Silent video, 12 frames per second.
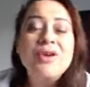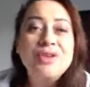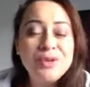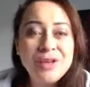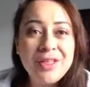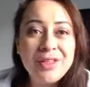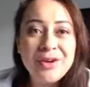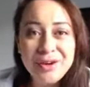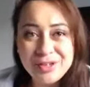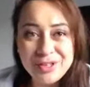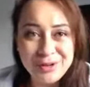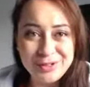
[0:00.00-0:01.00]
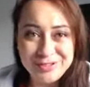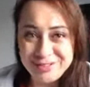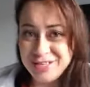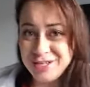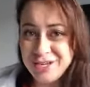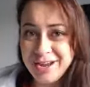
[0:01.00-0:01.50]
to another Dose of
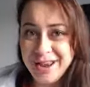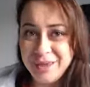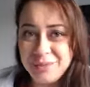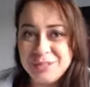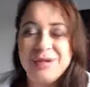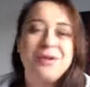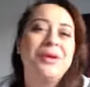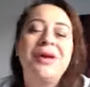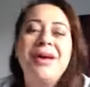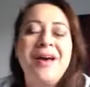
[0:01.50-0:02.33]
Sunshine episode.